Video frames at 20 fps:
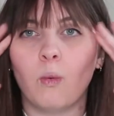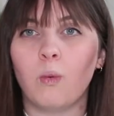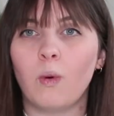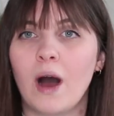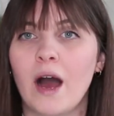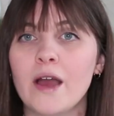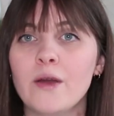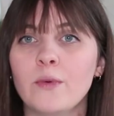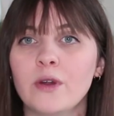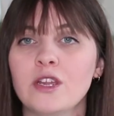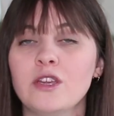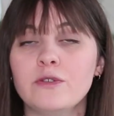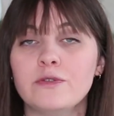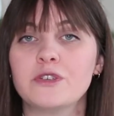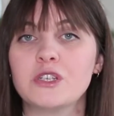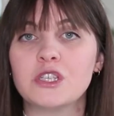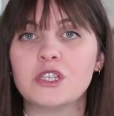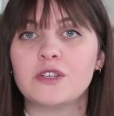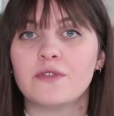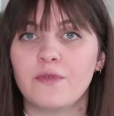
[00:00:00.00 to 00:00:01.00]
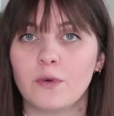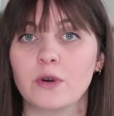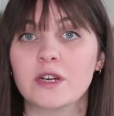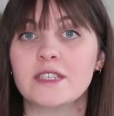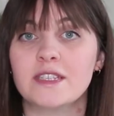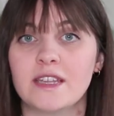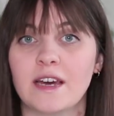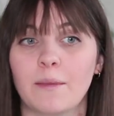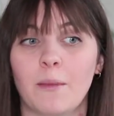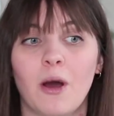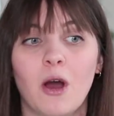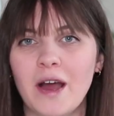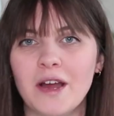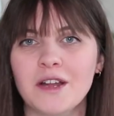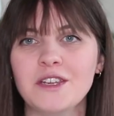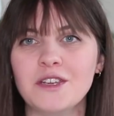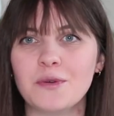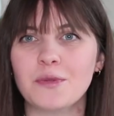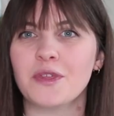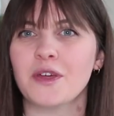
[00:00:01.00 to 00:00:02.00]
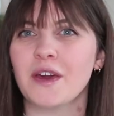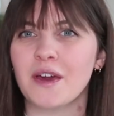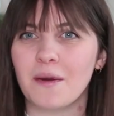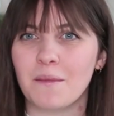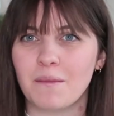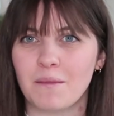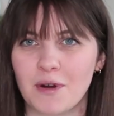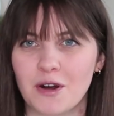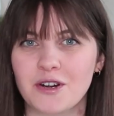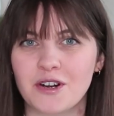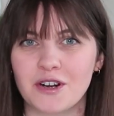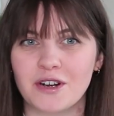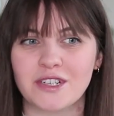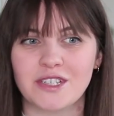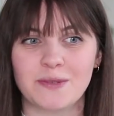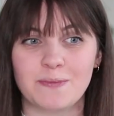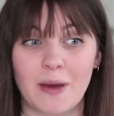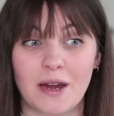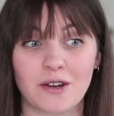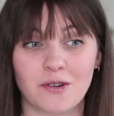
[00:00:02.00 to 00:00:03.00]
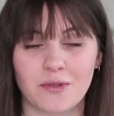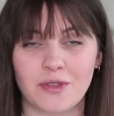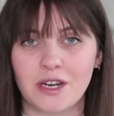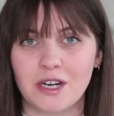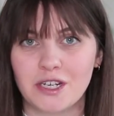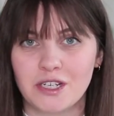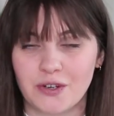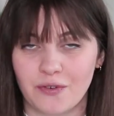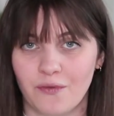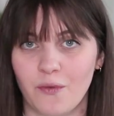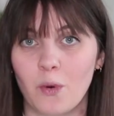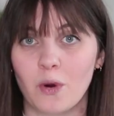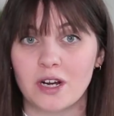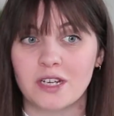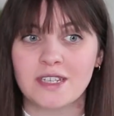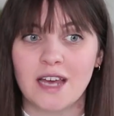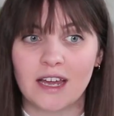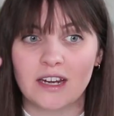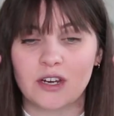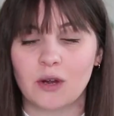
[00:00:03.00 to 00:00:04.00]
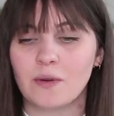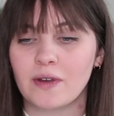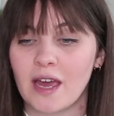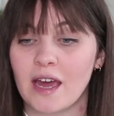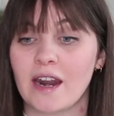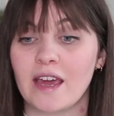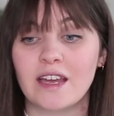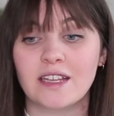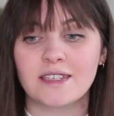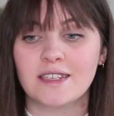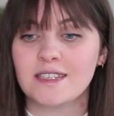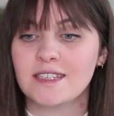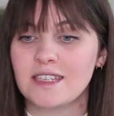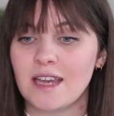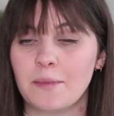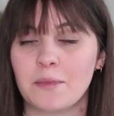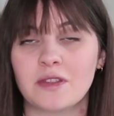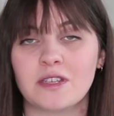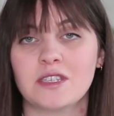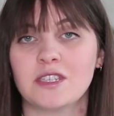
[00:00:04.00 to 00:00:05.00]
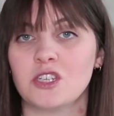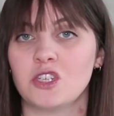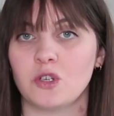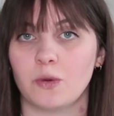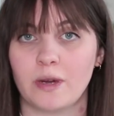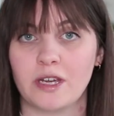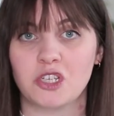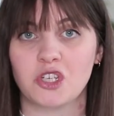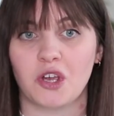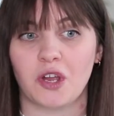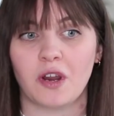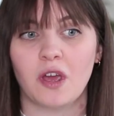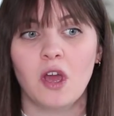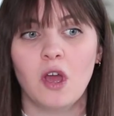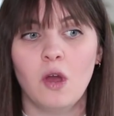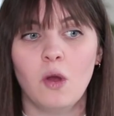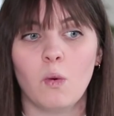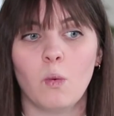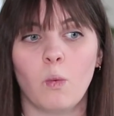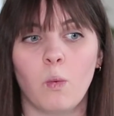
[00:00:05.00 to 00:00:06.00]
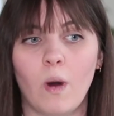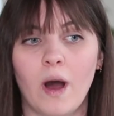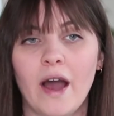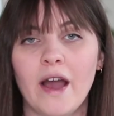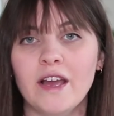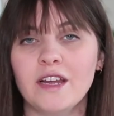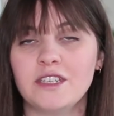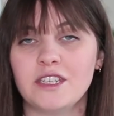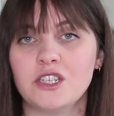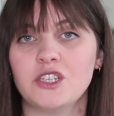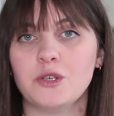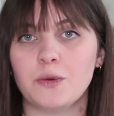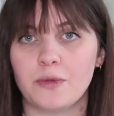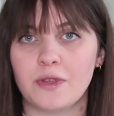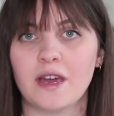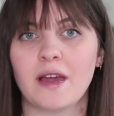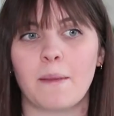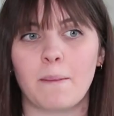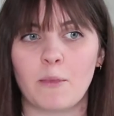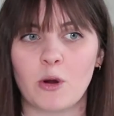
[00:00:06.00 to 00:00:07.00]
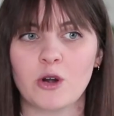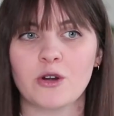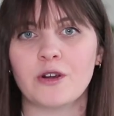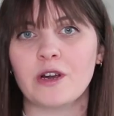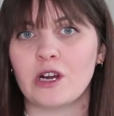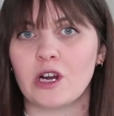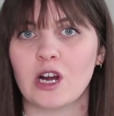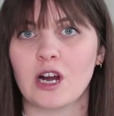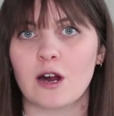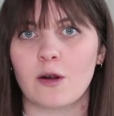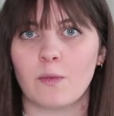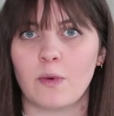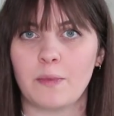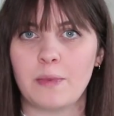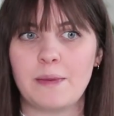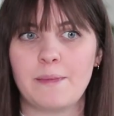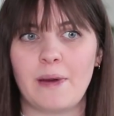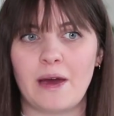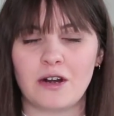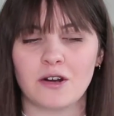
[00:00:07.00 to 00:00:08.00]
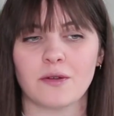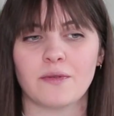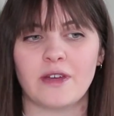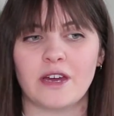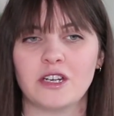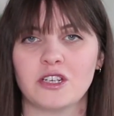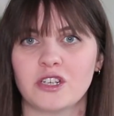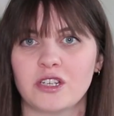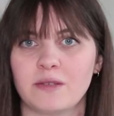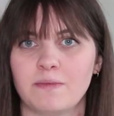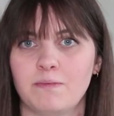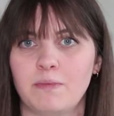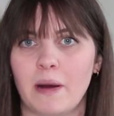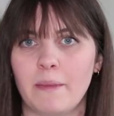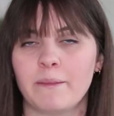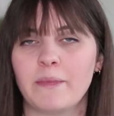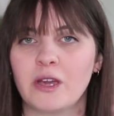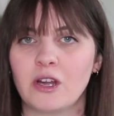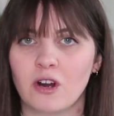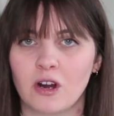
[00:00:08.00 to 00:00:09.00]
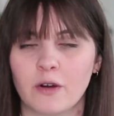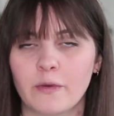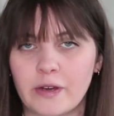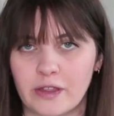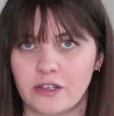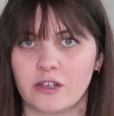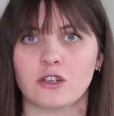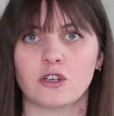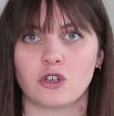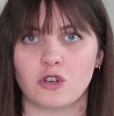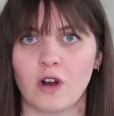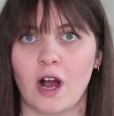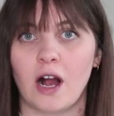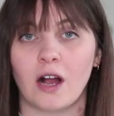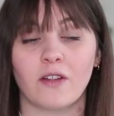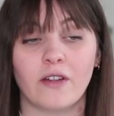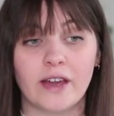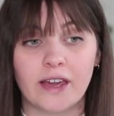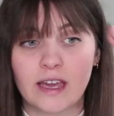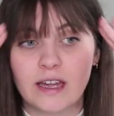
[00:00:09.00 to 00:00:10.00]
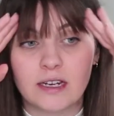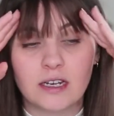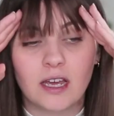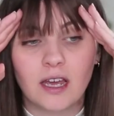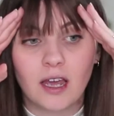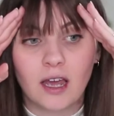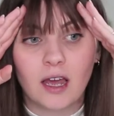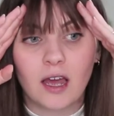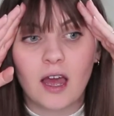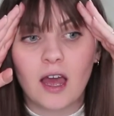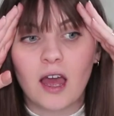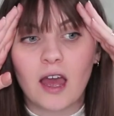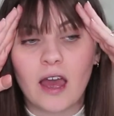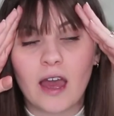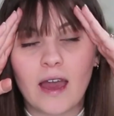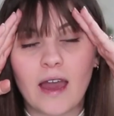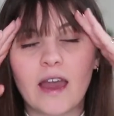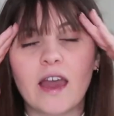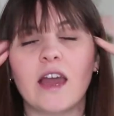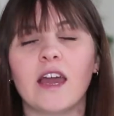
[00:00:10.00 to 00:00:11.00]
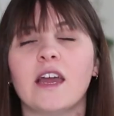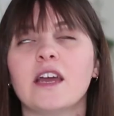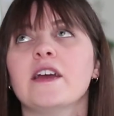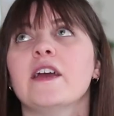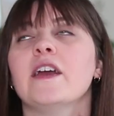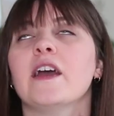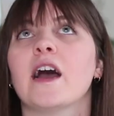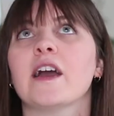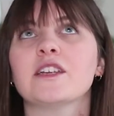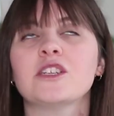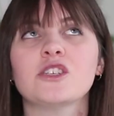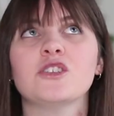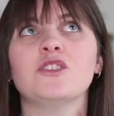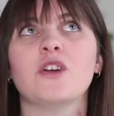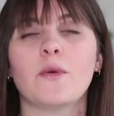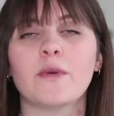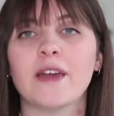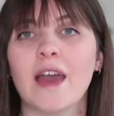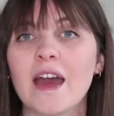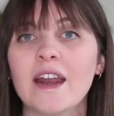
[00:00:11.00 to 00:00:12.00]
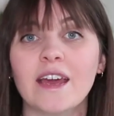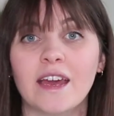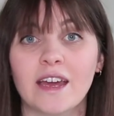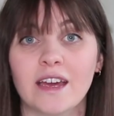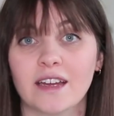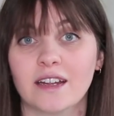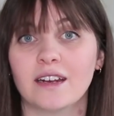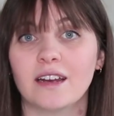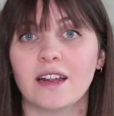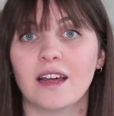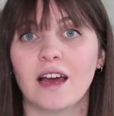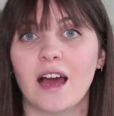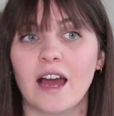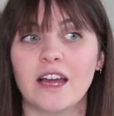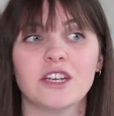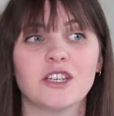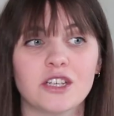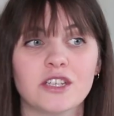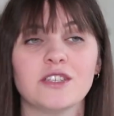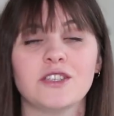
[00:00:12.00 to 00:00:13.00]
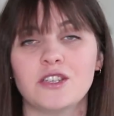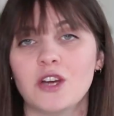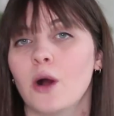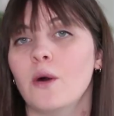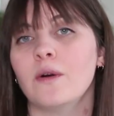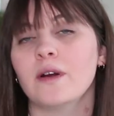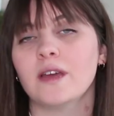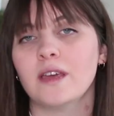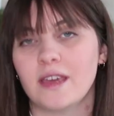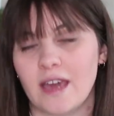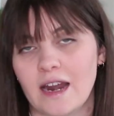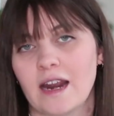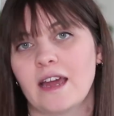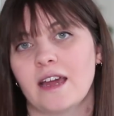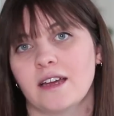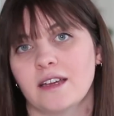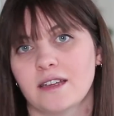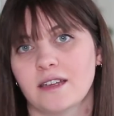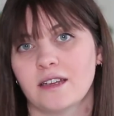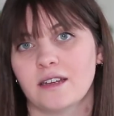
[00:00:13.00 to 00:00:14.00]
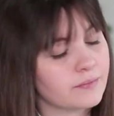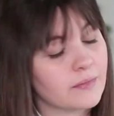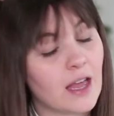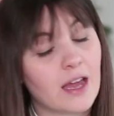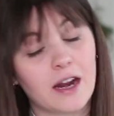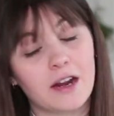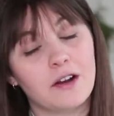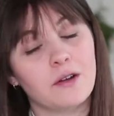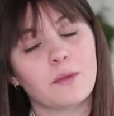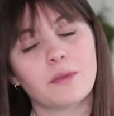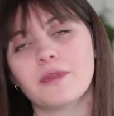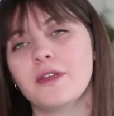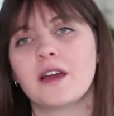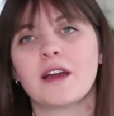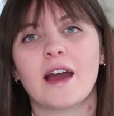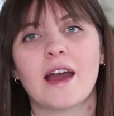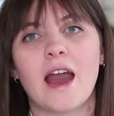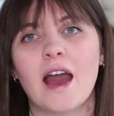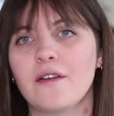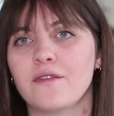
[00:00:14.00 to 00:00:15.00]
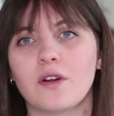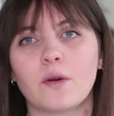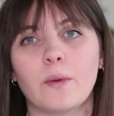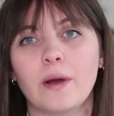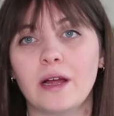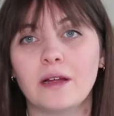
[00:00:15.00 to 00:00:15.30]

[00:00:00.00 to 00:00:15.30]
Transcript: why wouldn't you just divorce them? Why do you think murder is better than a divorce? I don't get it. It's the same in this situation. Why did you think murdering her would be better than just bumping her with your truck? I just don't get it. I just don't get it. and I don't think I ever